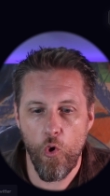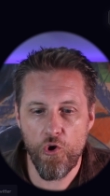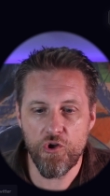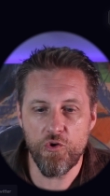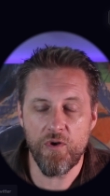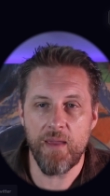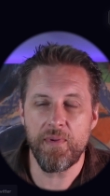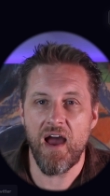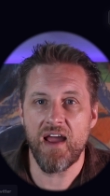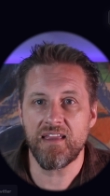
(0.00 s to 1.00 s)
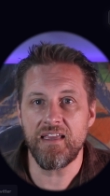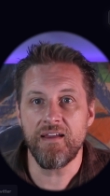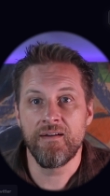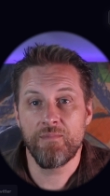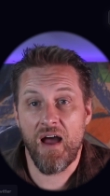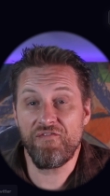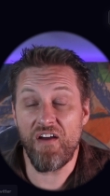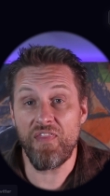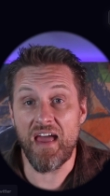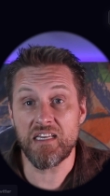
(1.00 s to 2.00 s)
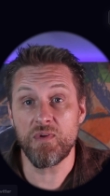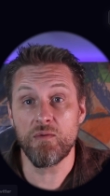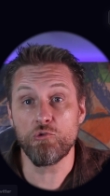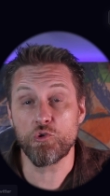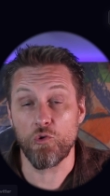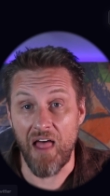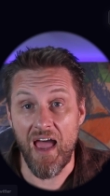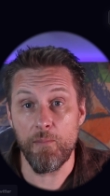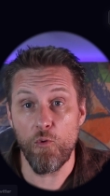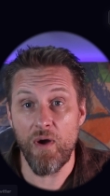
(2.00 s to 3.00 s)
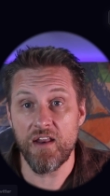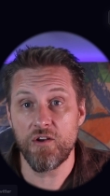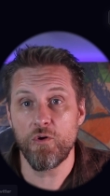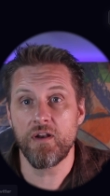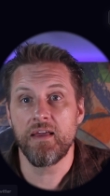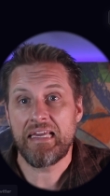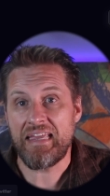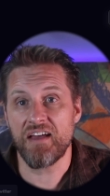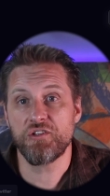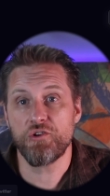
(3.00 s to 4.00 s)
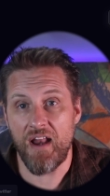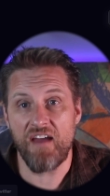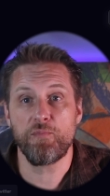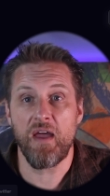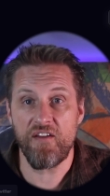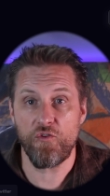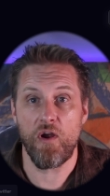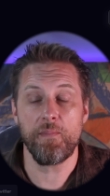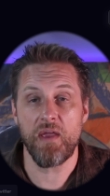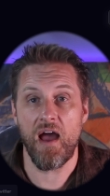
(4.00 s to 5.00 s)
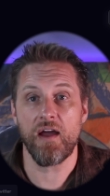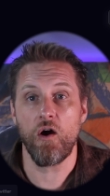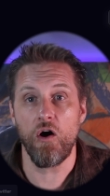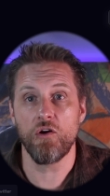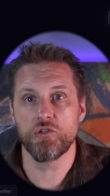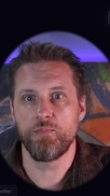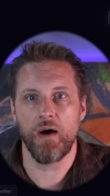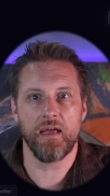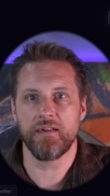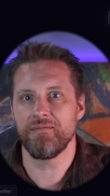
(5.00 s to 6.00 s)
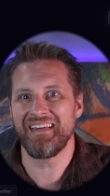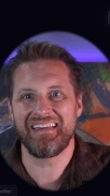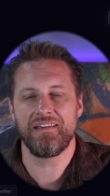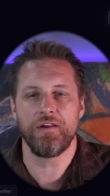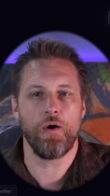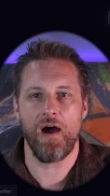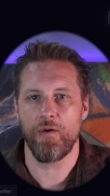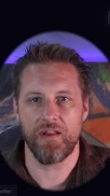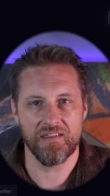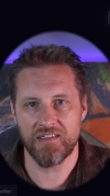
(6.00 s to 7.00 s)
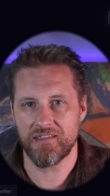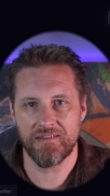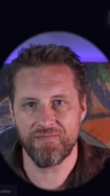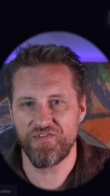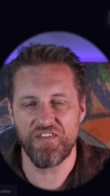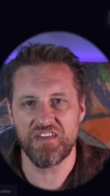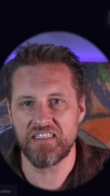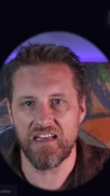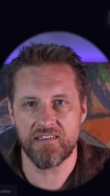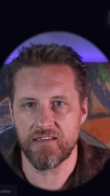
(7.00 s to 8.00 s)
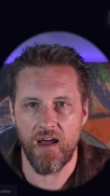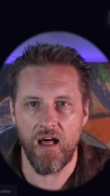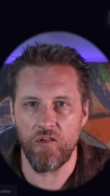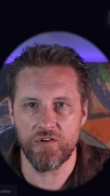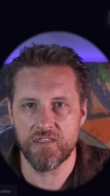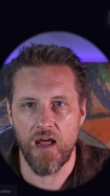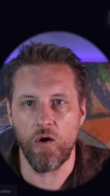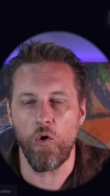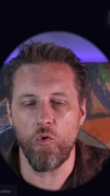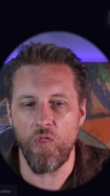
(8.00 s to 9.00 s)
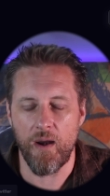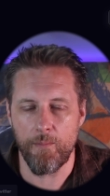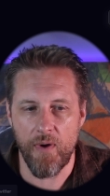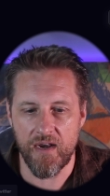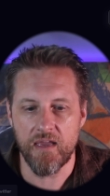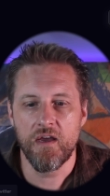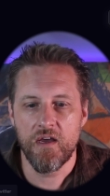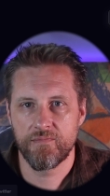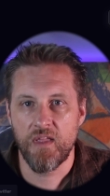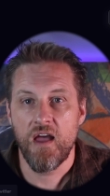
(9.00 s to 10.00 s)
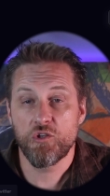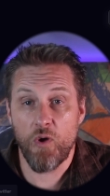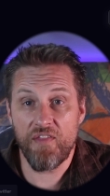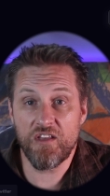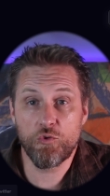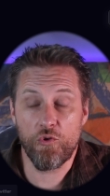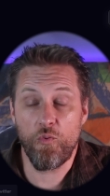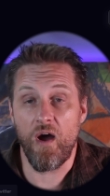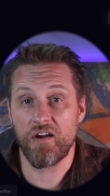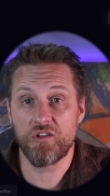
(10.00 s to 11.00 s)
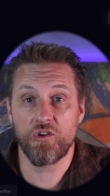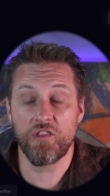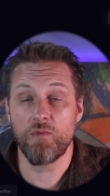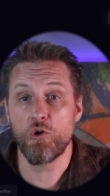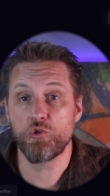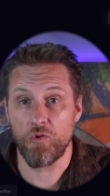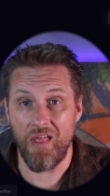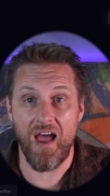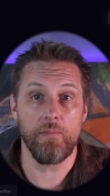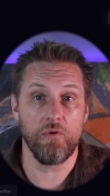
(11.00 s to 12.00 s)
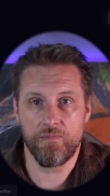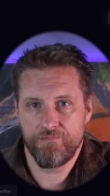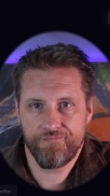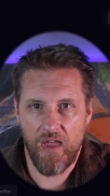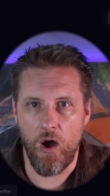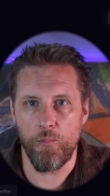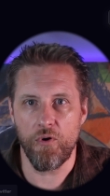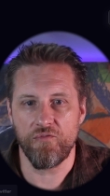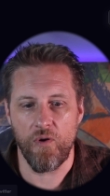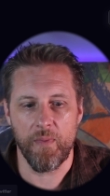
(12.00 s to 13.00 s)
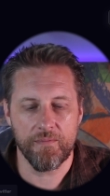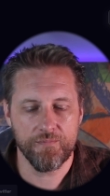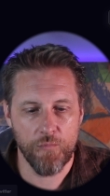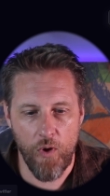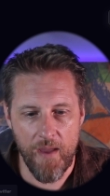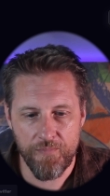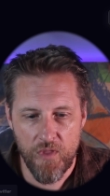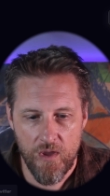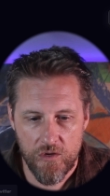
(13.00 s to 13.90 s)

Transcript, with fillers: or you can do an API key. I found that to be the most reliable way to do it. Yes, you're going to have to pay for your API calls, but you know how it is. It's 50 cents a dollar. It's not a whole lot of money. So I think it's worthwhile because you'll get the most reliable output from it. Okay.